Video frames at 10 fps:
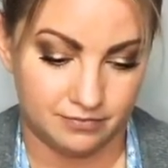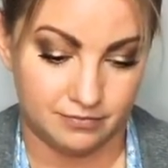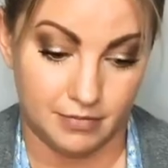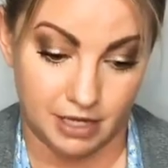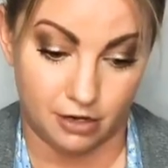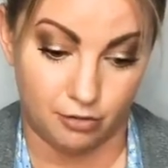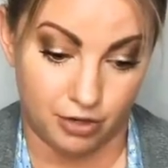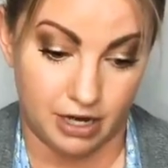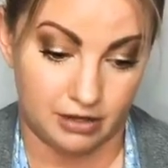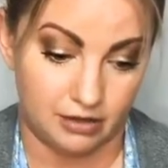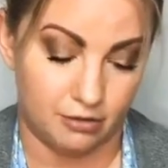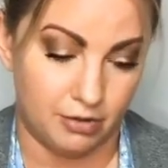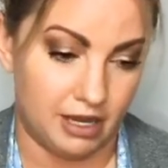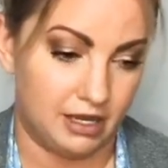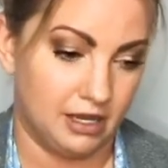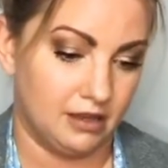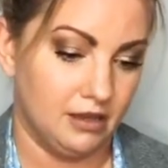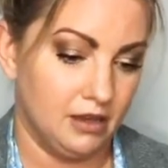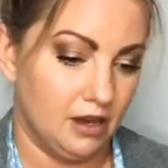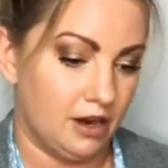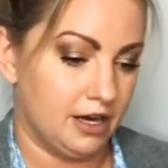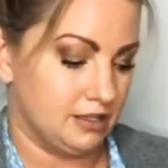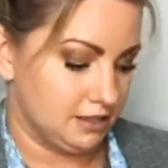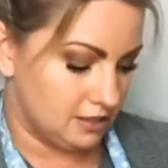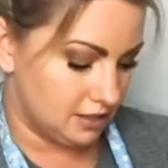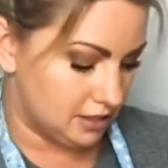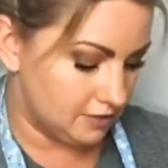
make or break your baking. All right, it's